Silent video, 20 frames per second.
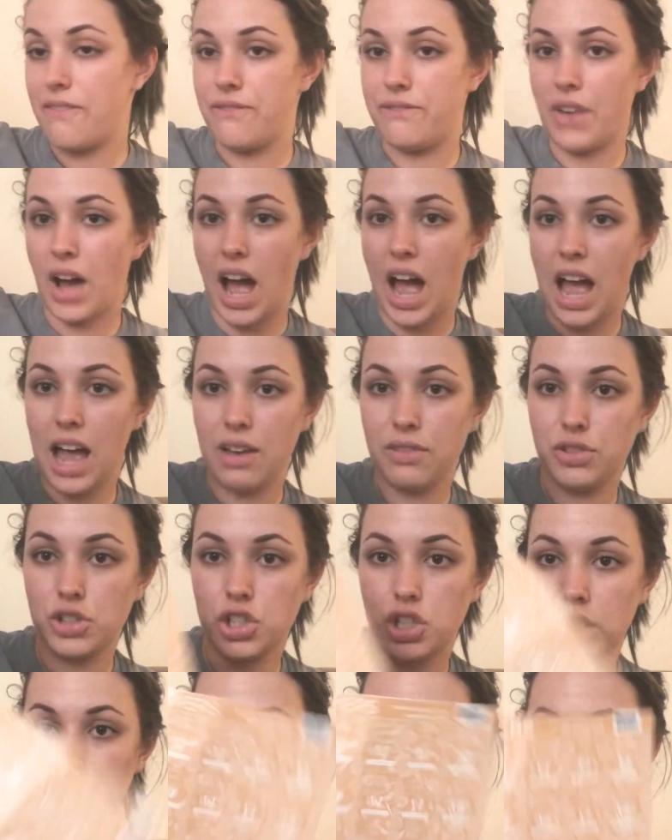5
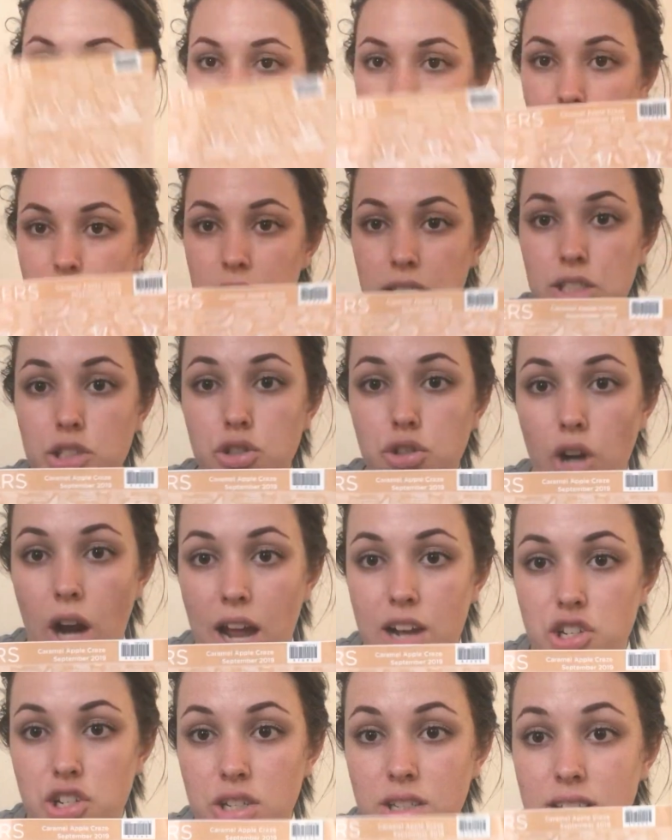sheets of these
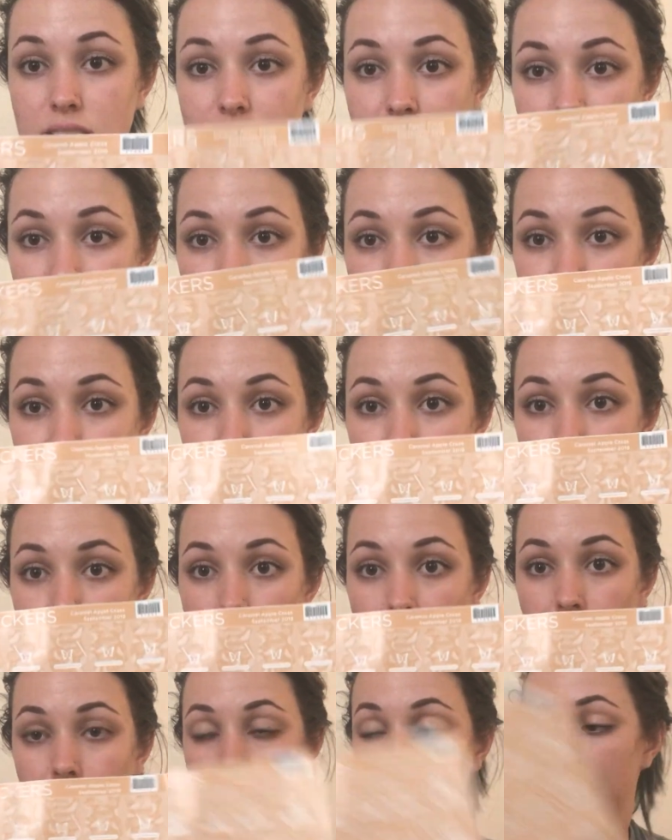scratch and sniff
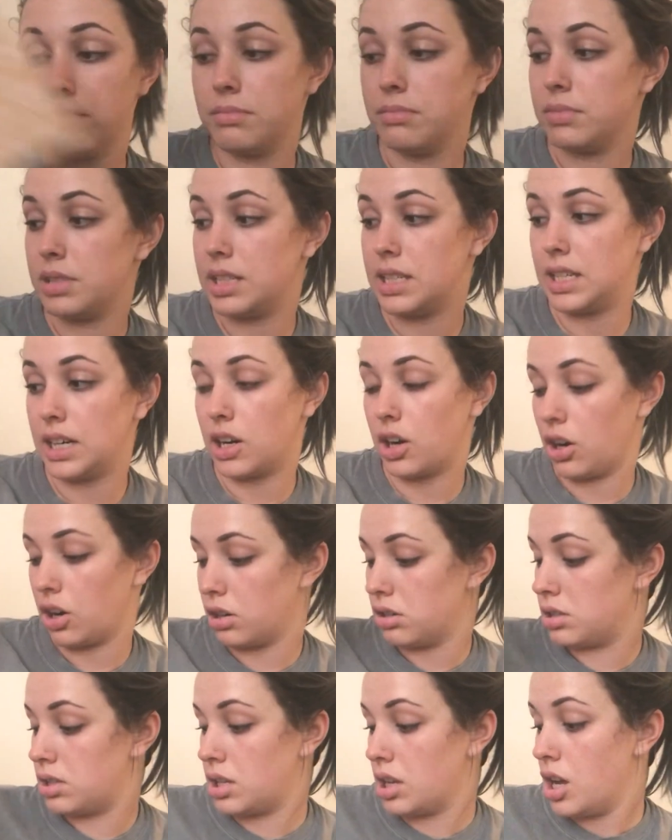
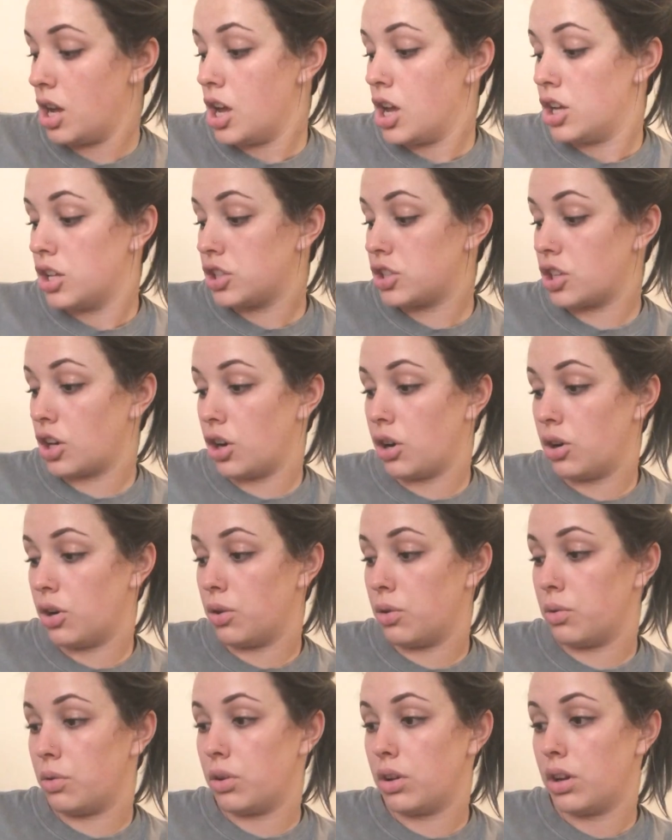stickers.
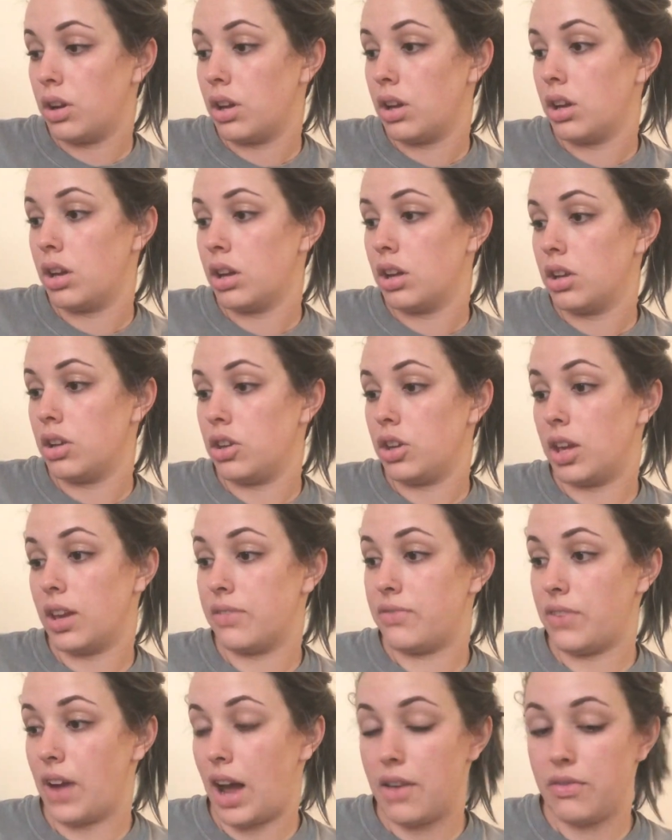So you get
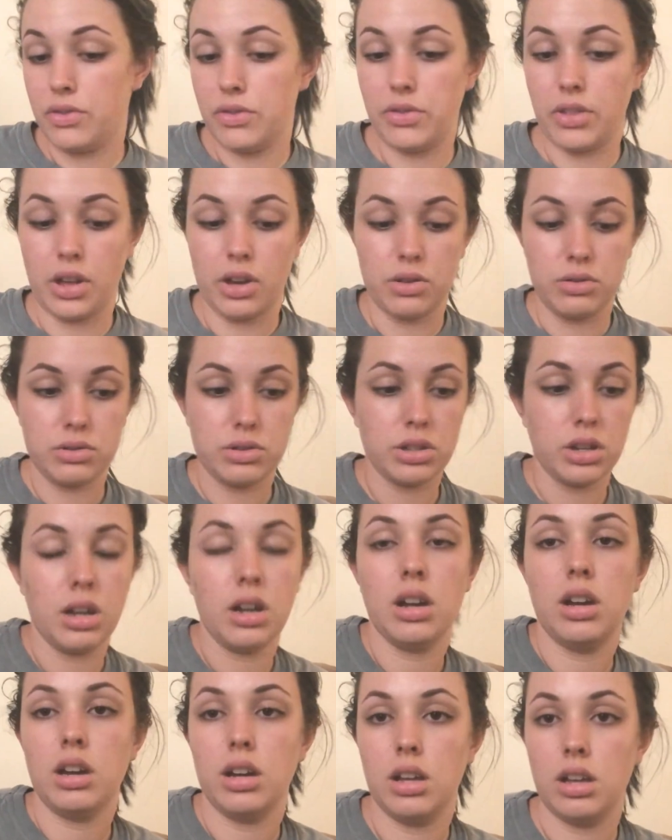5 of those,
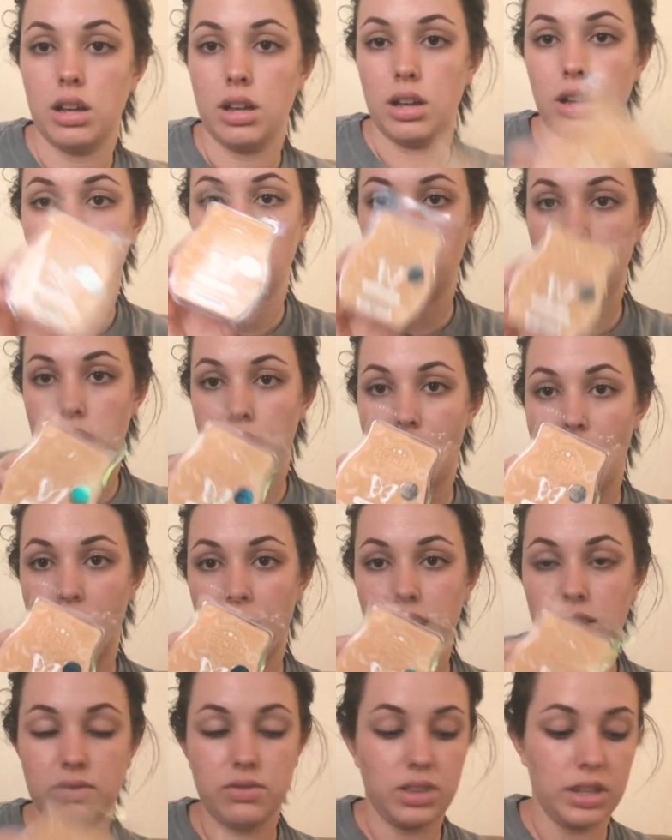
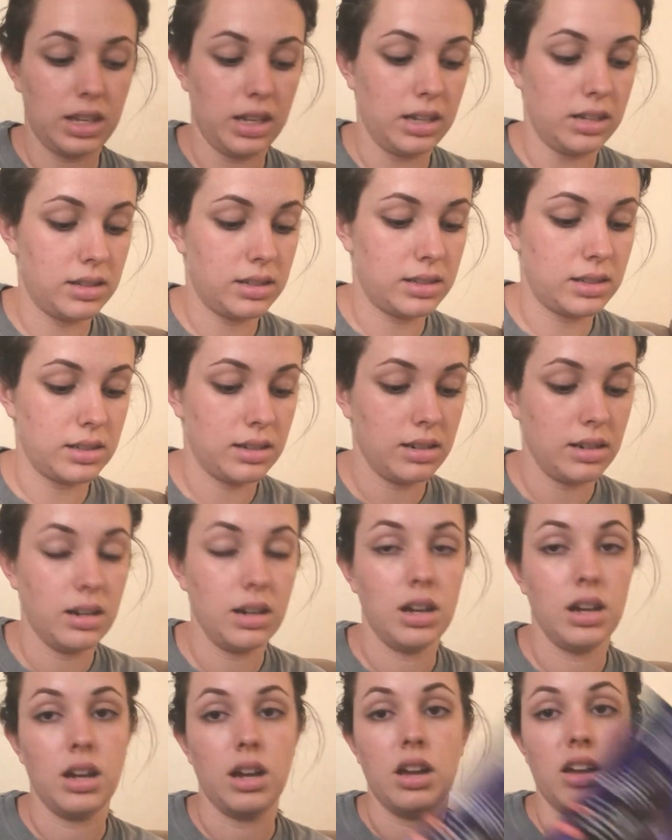9 of these,
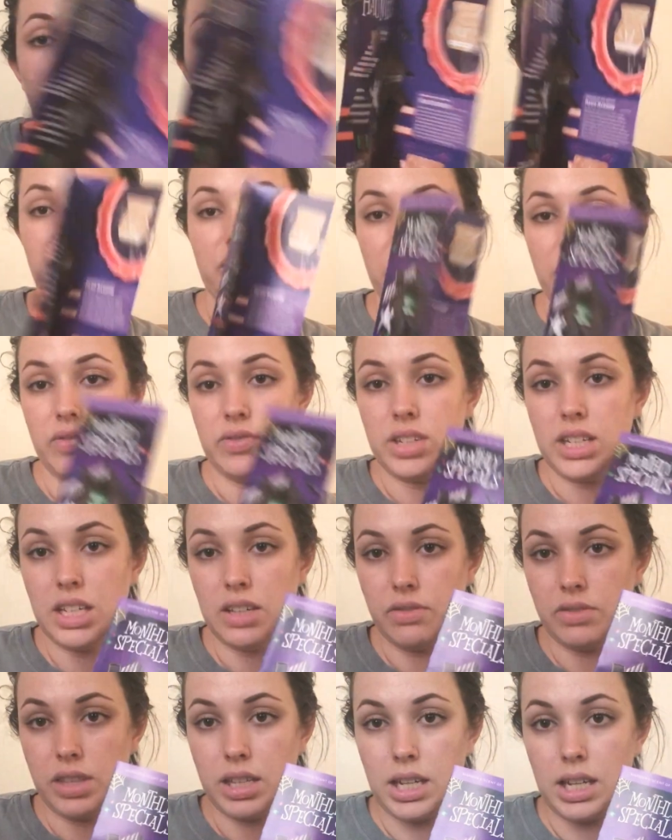50
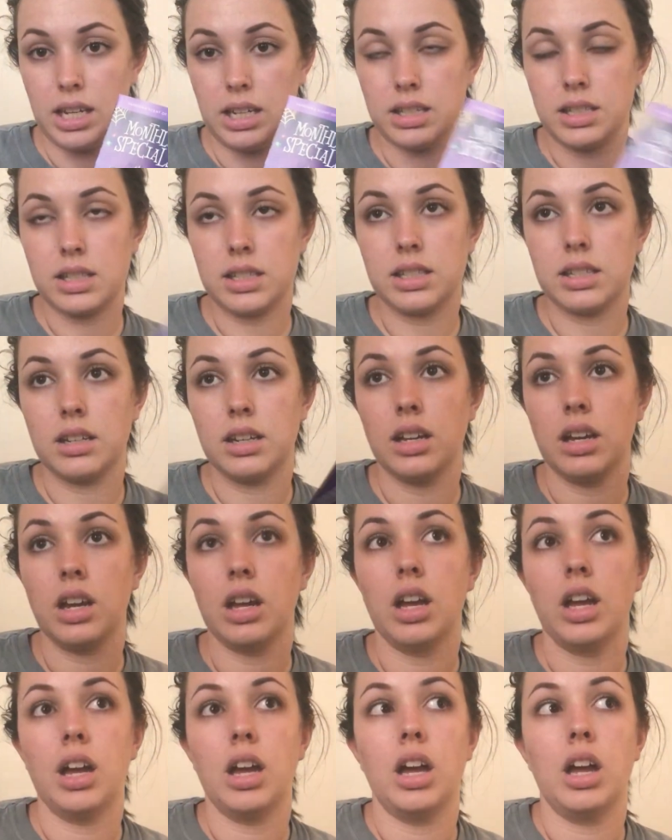of these,
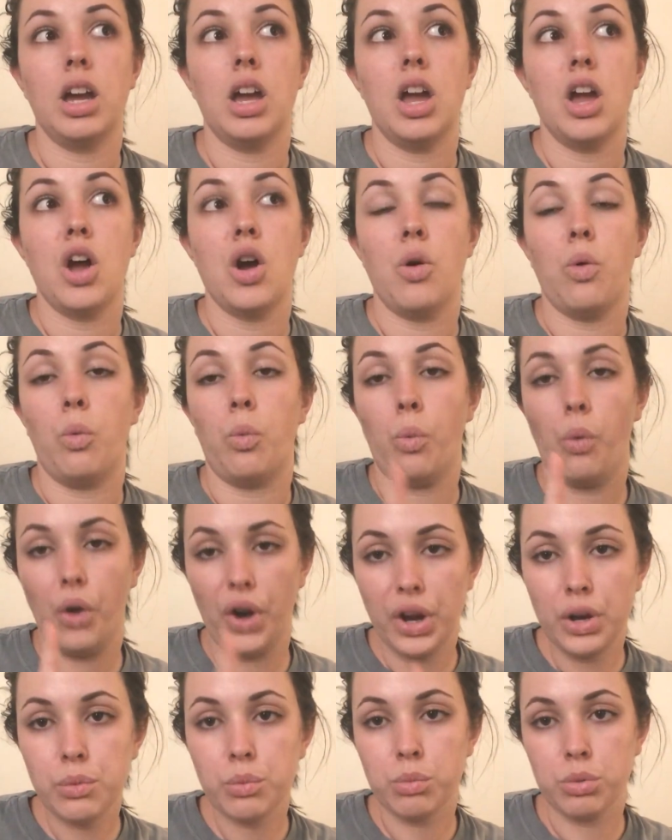
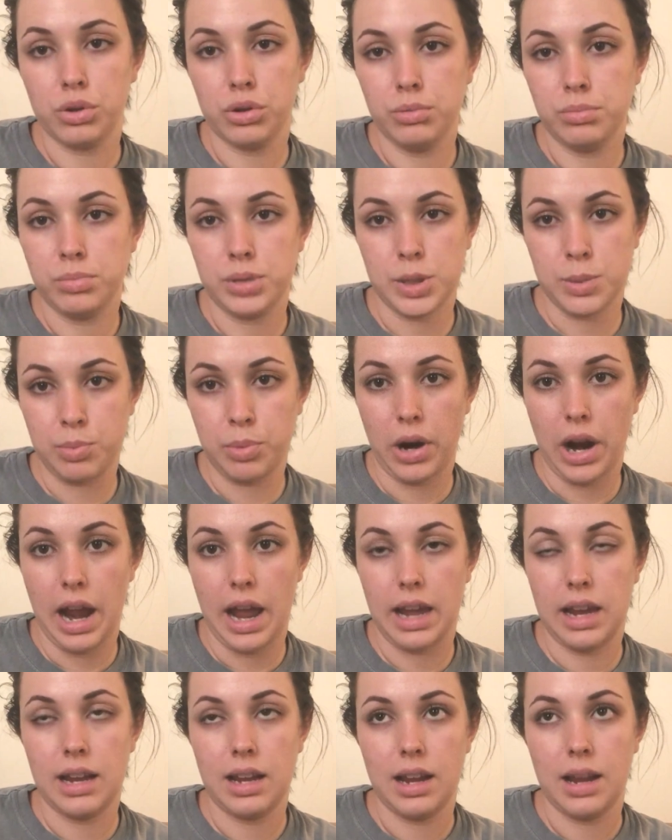1 room
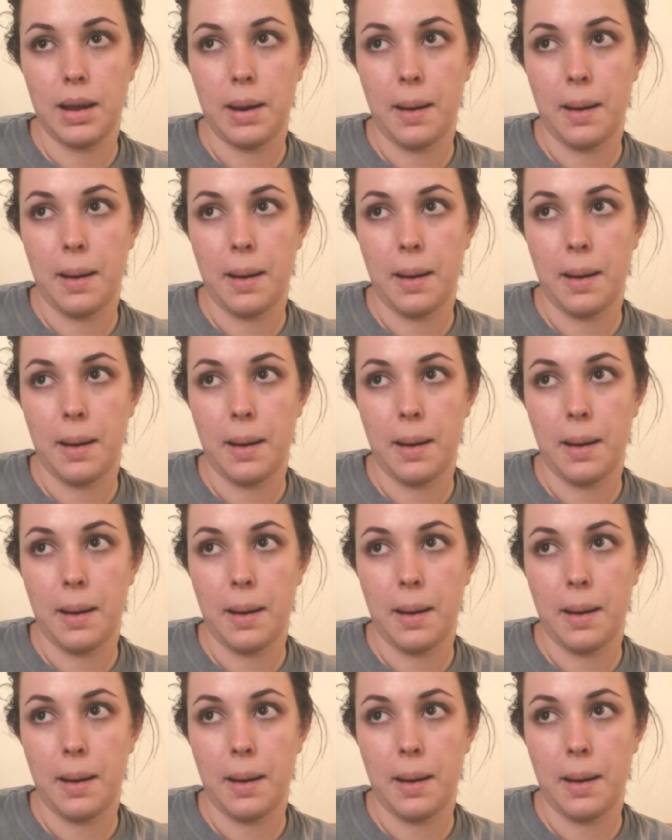spray.